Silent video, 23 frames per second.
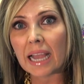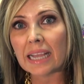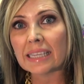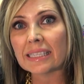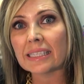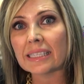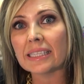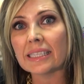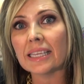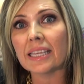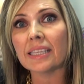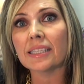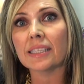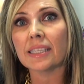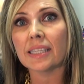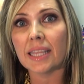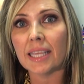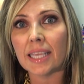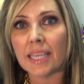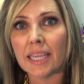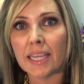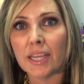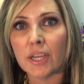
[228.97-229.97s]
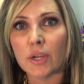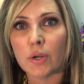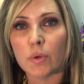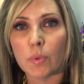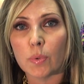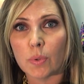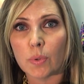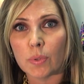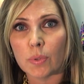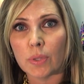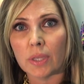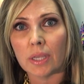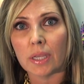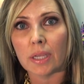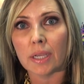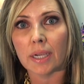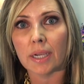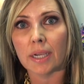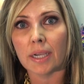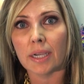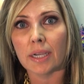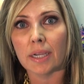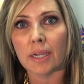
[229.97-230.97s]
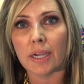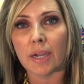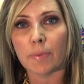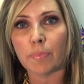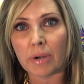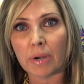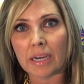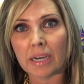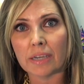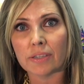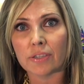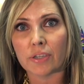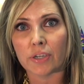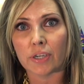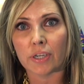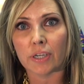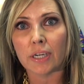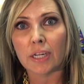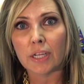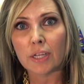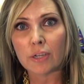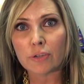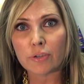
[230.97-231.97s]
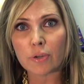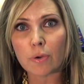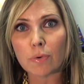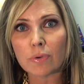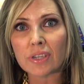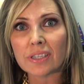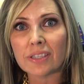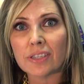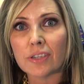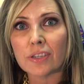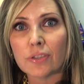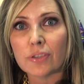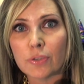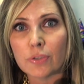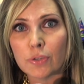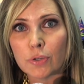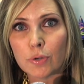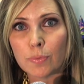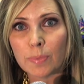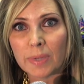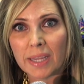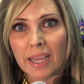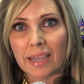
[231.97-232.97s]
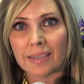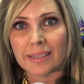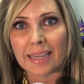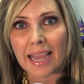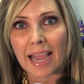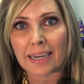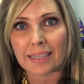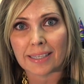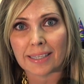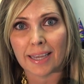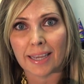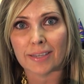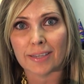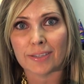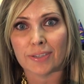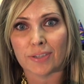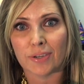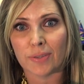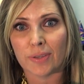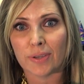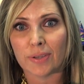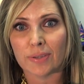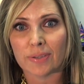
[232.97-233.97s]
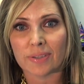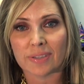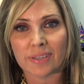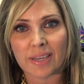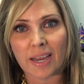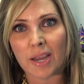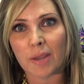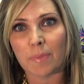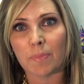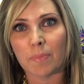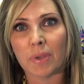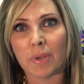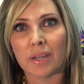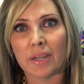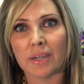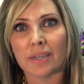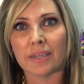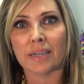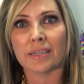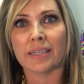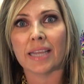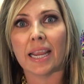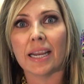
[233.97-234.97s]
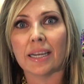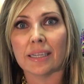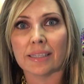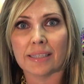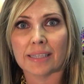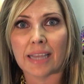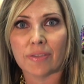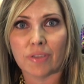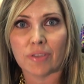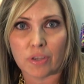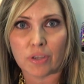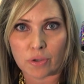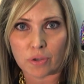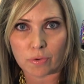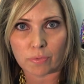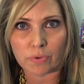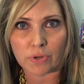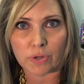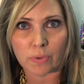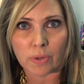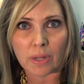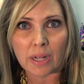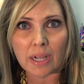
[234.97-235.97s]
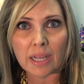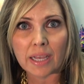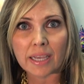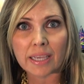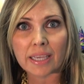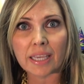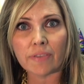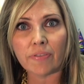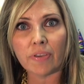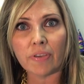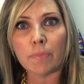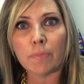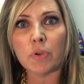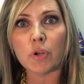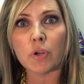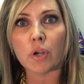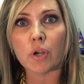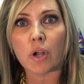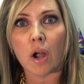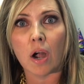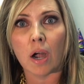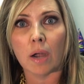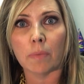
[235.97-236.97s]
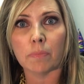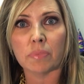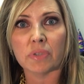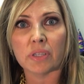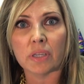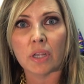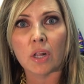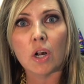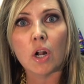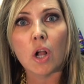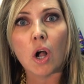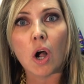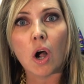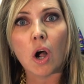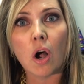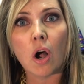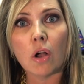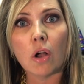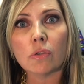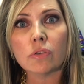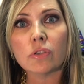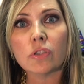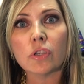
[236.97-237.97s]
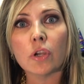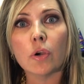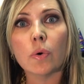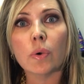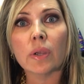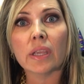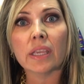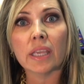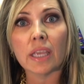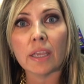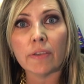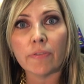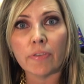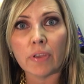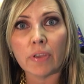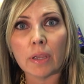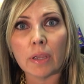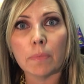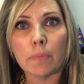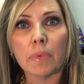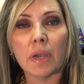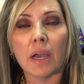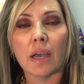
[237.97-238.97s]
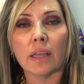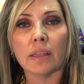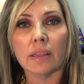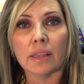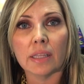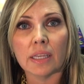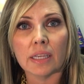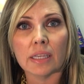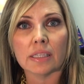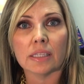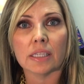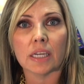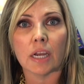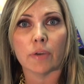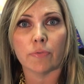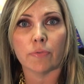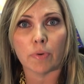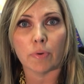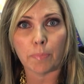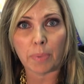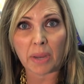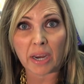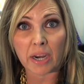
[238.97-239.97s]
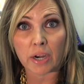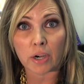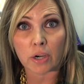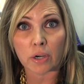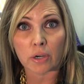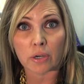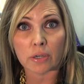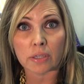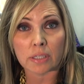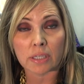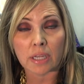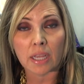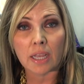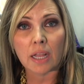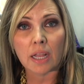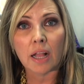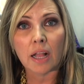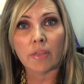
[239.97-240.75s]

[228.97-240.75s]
assist the appraiser. Don't just assume he has access to the same data set that you do. Give him your comps. Also, give him a list of repairs